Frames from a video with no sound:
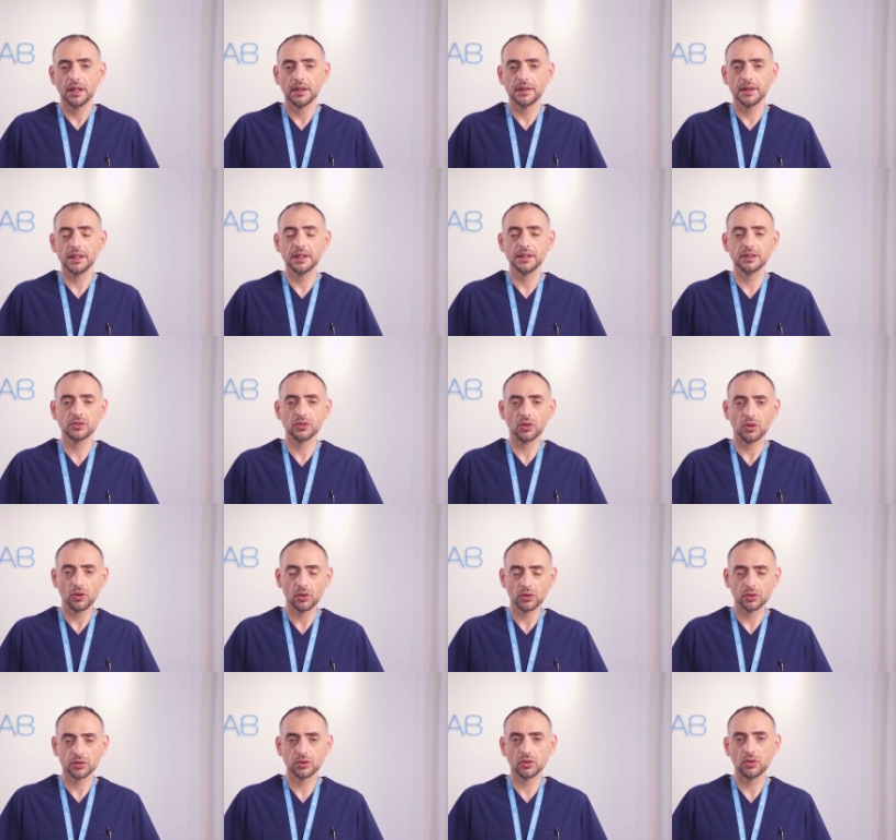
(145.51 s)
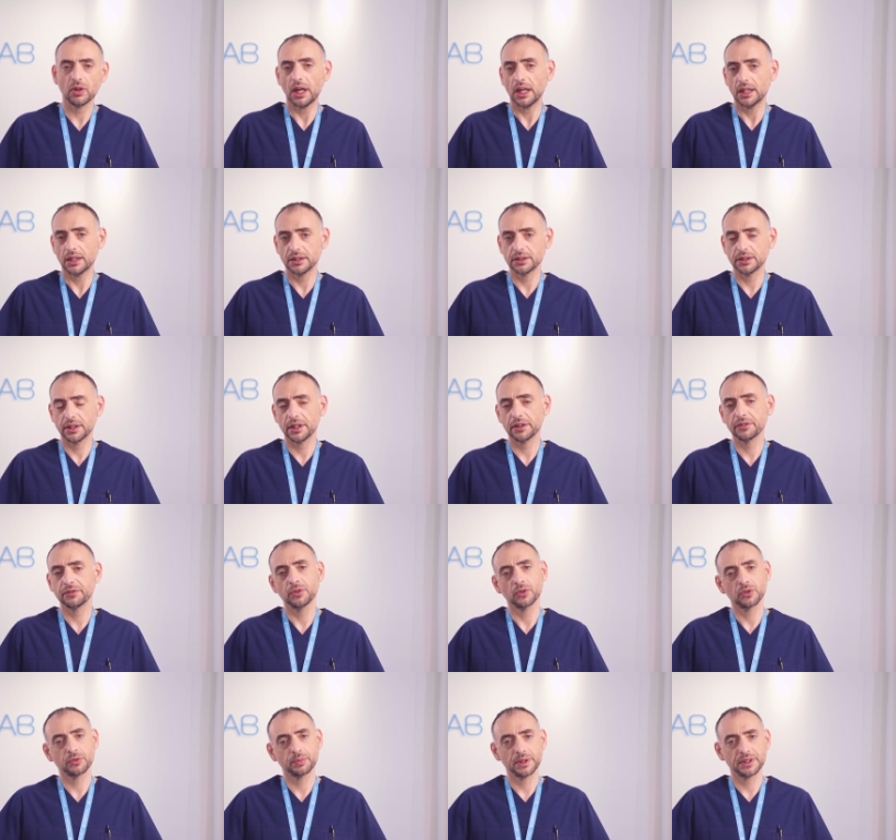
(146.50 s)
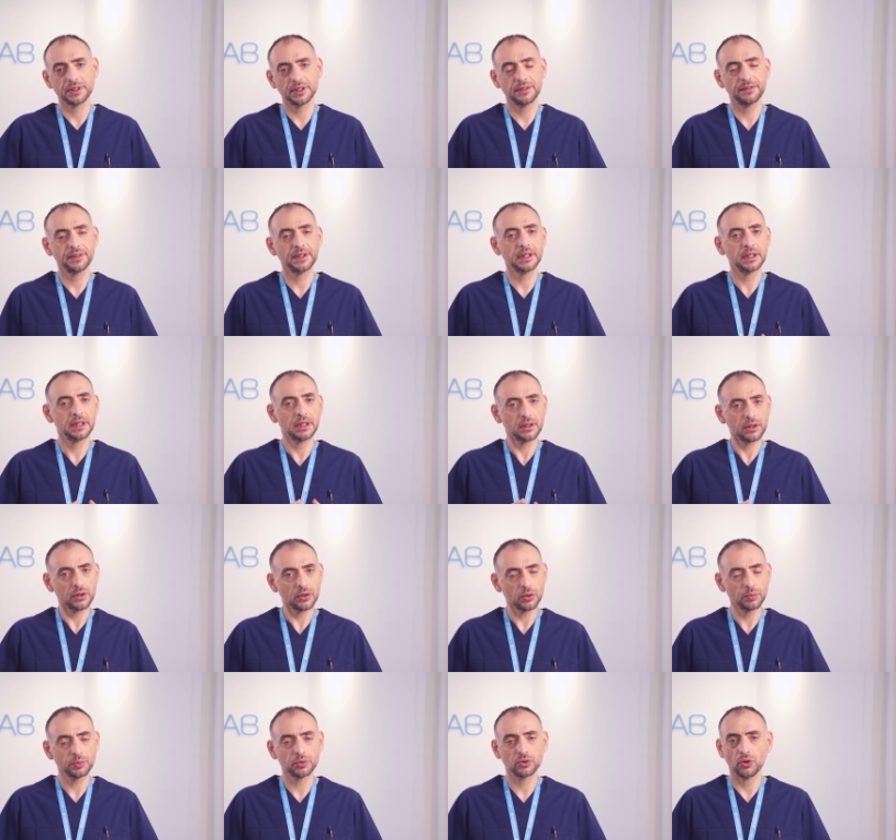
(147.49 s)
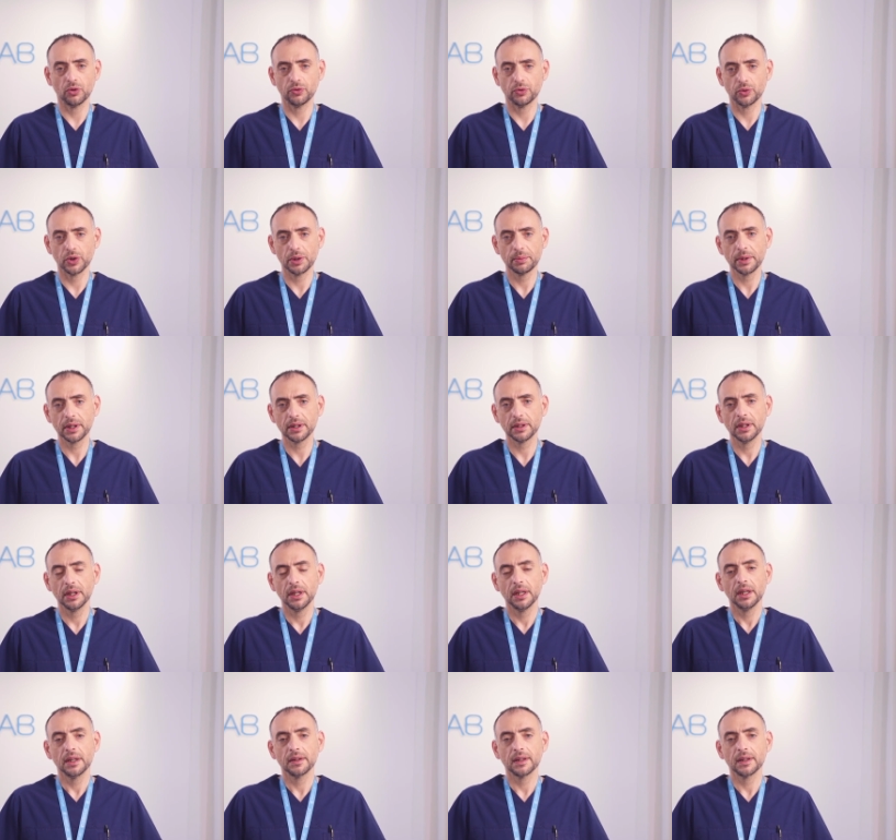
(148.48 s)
These also are reserved for specific groups of women